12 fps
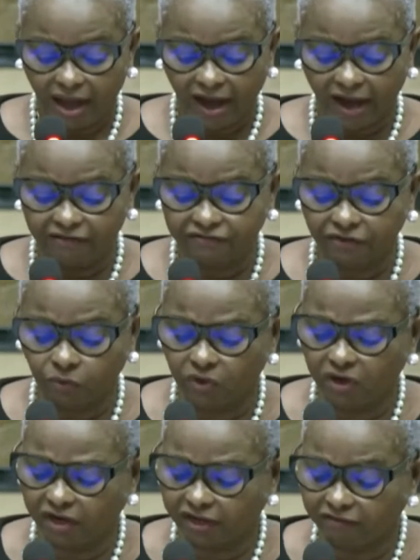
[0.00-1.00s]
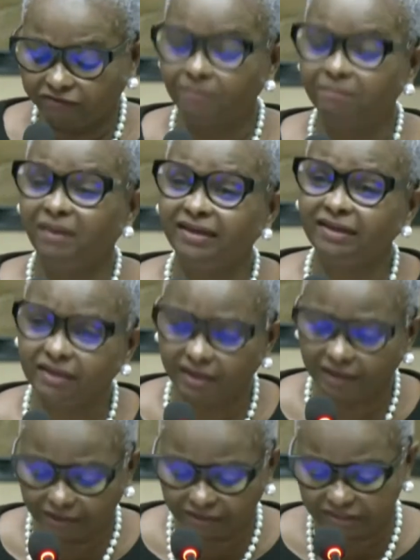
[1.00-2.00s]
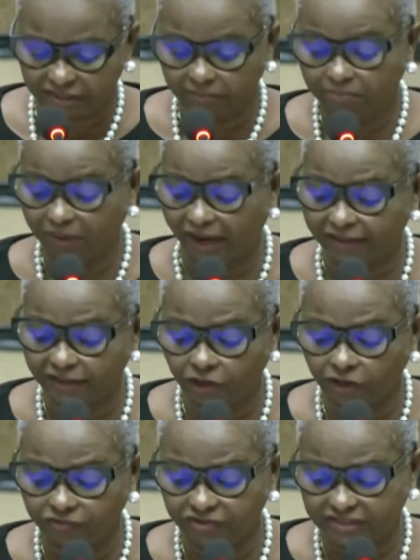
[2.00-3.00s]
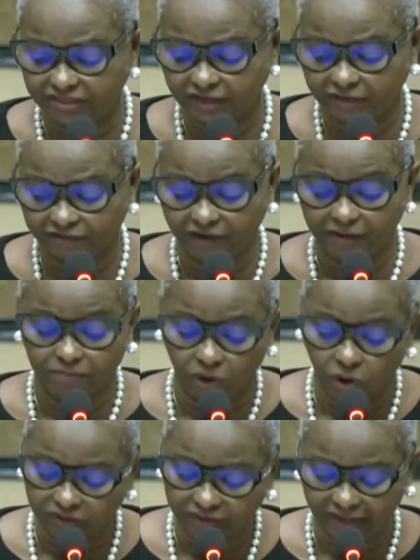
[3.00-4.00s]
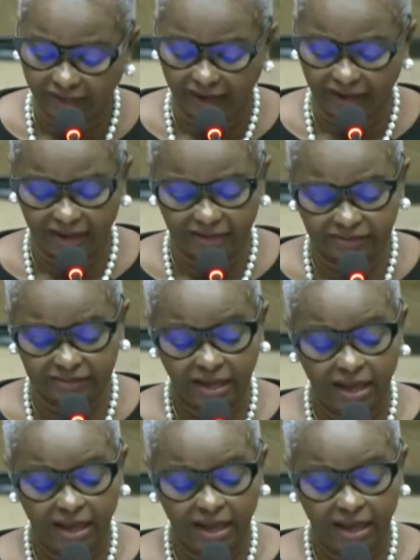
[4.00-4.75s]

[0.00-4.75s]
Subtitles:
after working for many years and planning on receiving both NIS